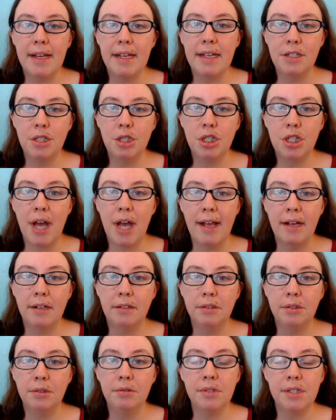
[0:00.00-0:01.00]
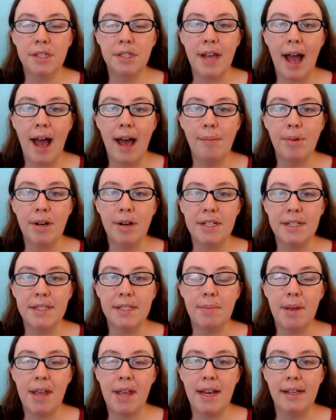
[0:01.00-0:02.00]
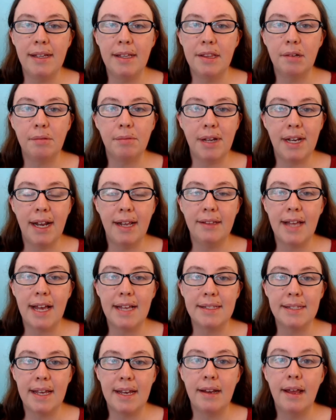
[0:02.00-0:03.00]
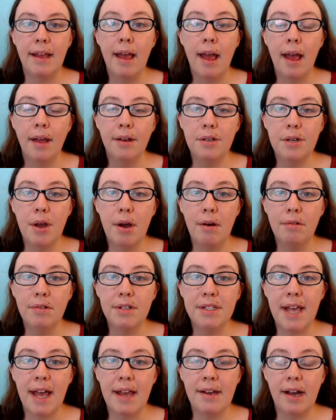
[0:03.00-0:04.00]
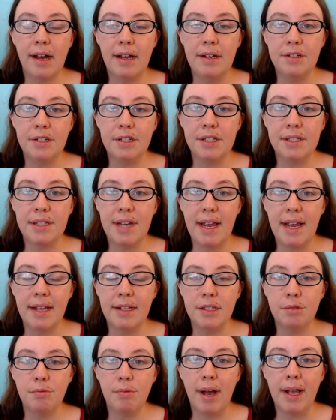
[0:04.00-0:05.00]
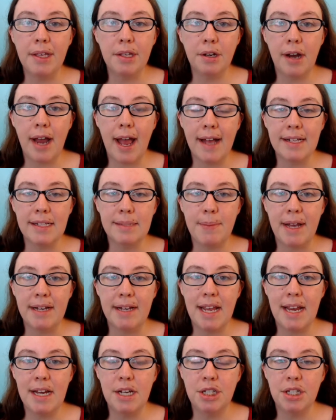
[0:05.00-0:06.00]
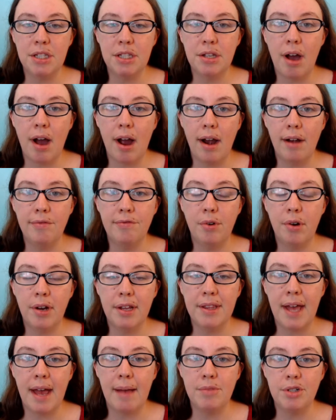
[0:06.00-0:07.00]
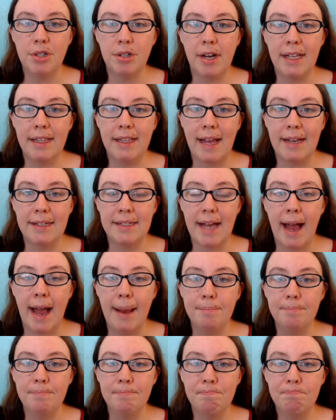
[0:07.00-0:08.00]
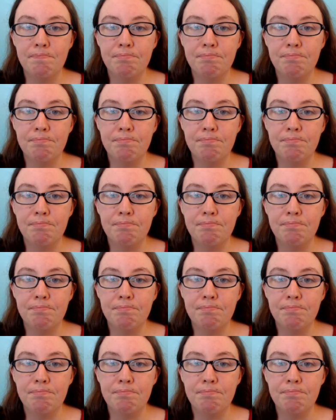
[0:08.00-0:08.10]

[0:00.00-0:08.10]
that each child who's not participating in the reading lesson knows and understands what your expectations are for them during that time.